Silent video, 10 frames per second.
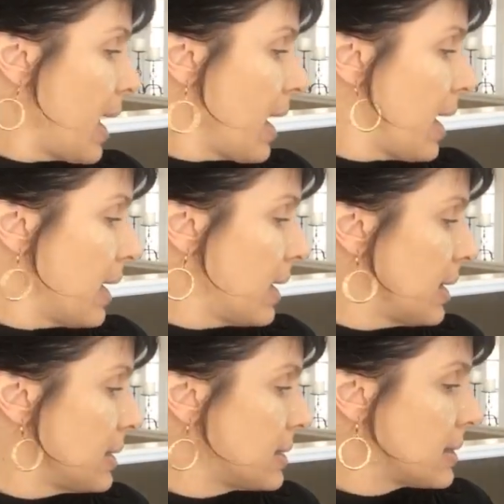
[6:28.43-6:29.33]

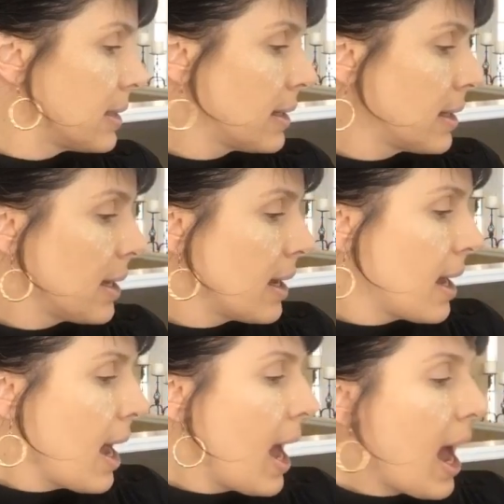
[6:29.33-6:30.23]
And
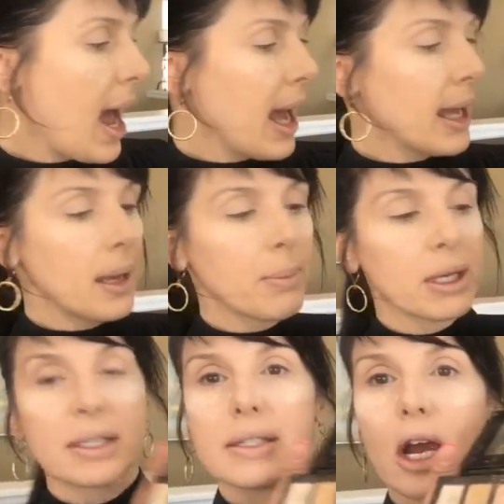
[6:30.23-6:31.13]
I am
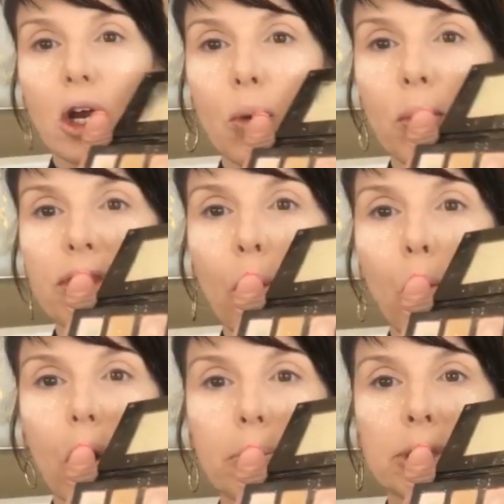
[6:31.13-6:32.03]
going to start with the
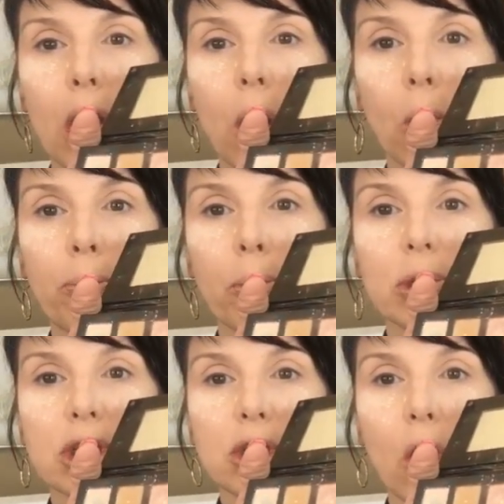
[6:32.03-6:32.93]
Warm Taupe,
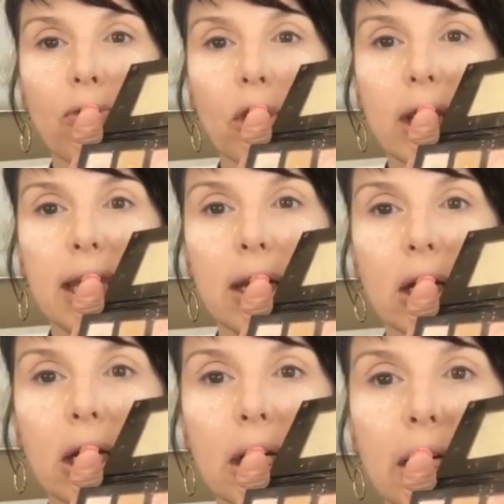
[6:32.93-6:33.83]
which is over
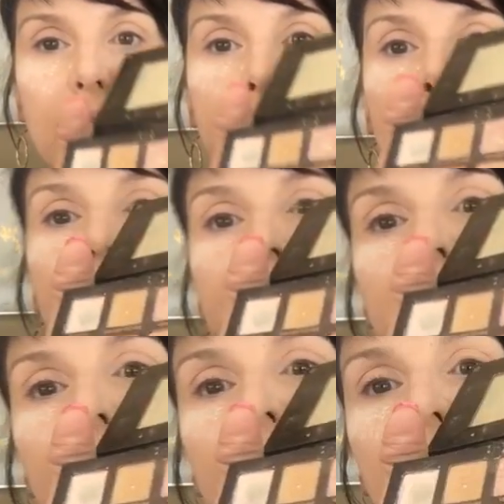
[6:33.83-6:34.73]
here.
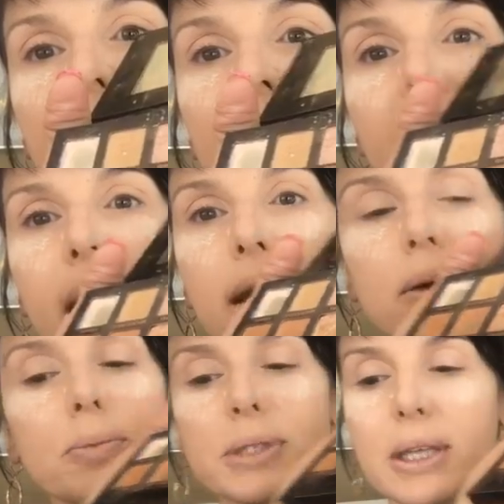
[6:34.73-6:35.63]
That kind
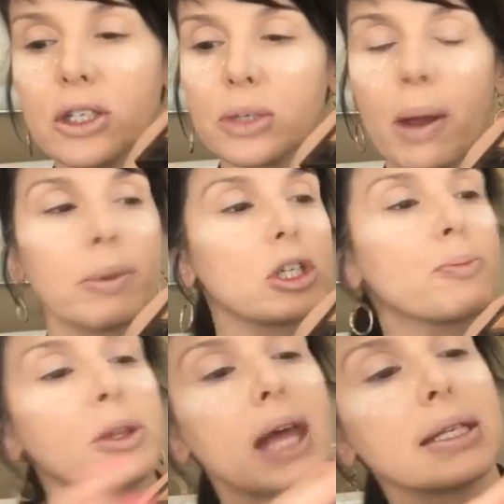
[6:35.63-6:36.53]
of, oops, I should probably
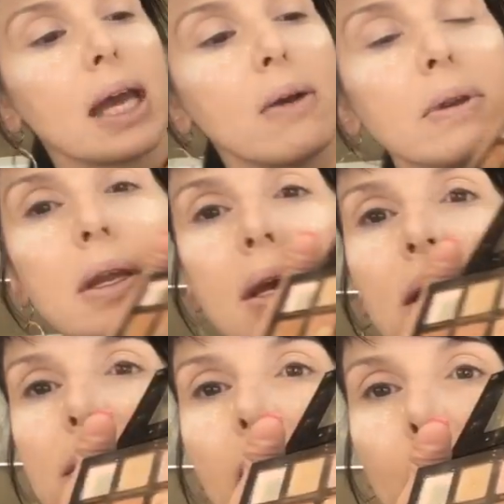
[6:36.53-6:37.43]
just put that down.
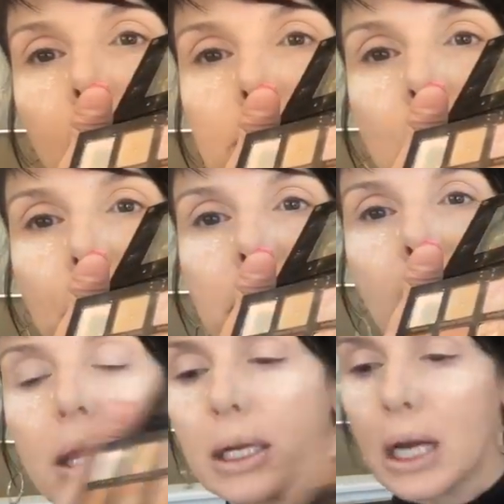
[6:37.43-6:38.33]
That warm taupey
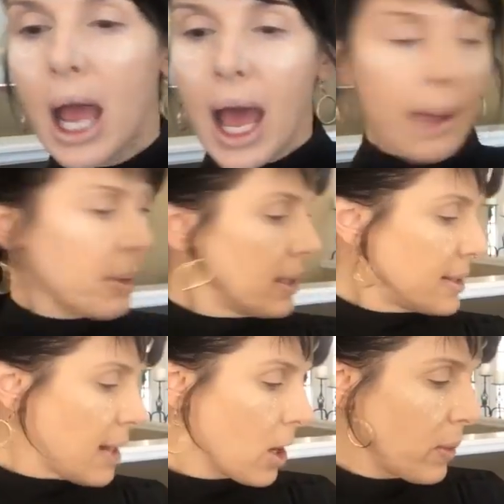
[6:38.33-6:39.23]
color. I'm going to
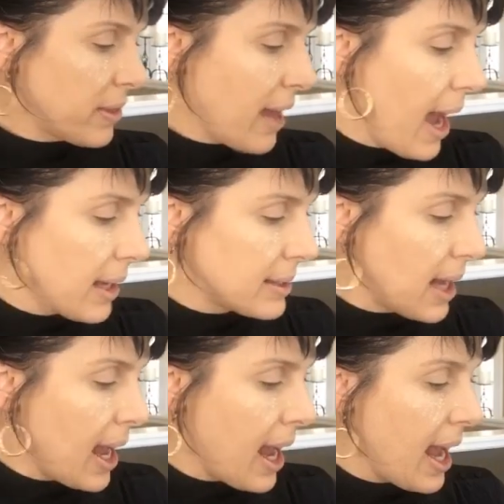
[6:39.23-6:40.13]
start with that
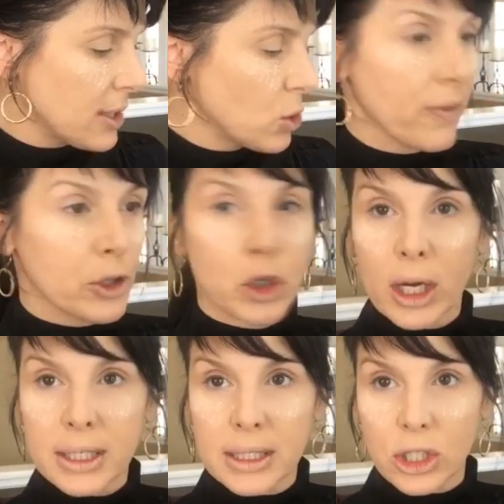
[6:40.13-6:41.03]
as sort of a
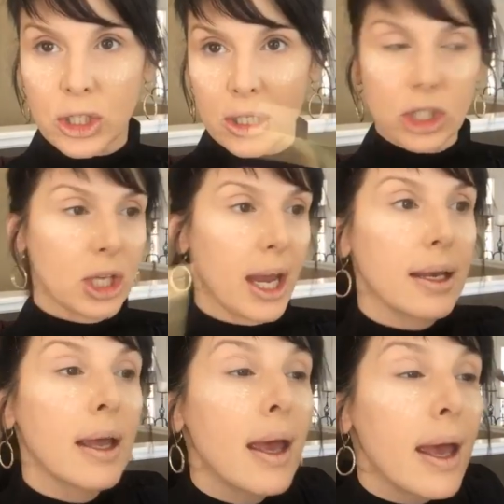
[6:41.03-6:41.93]
transition
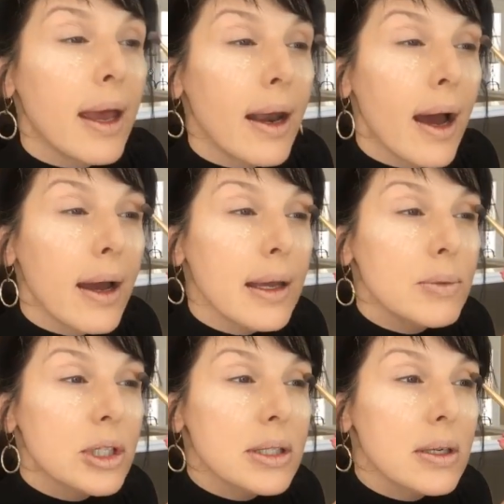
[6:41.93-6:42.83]
shade. And I
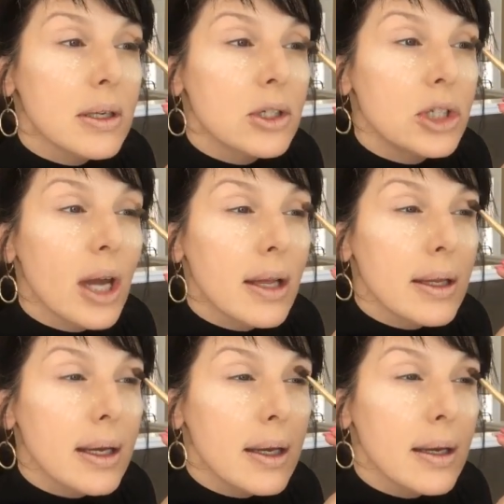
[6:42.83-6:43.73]
am just going to
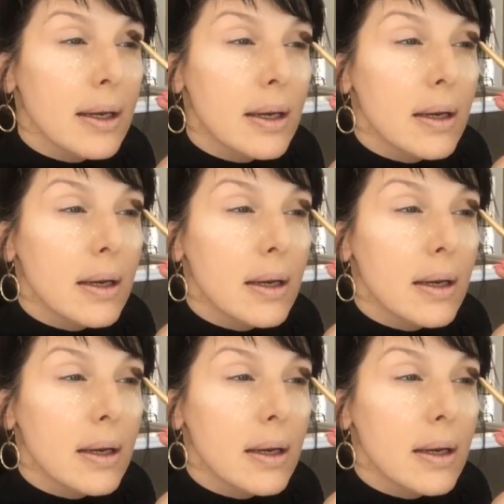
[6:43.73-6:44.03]
gently